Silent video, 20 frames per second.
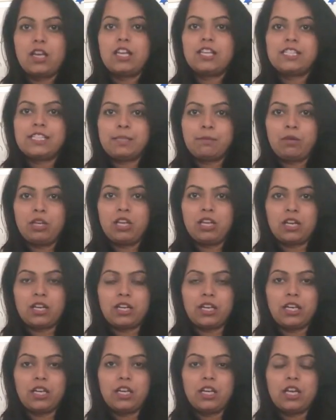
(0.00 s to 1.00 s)

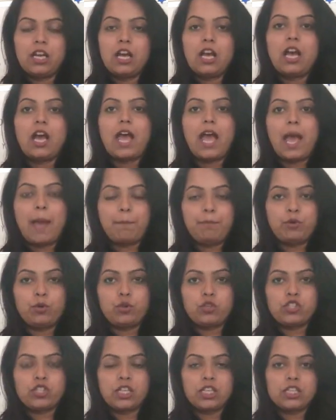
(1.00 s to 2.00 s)
Similarly,
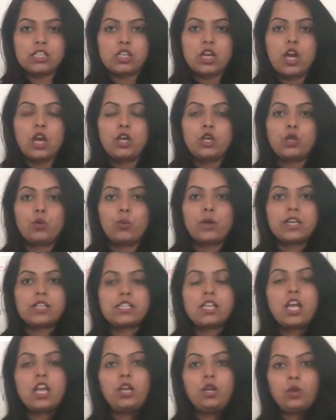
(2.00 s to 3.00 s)
approaches towards
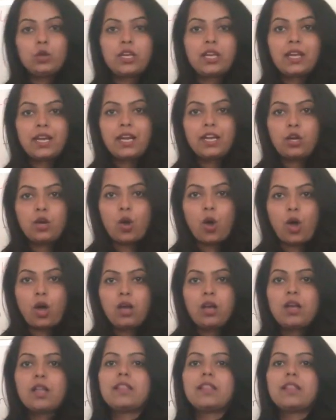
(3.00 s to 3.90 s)
looking at law,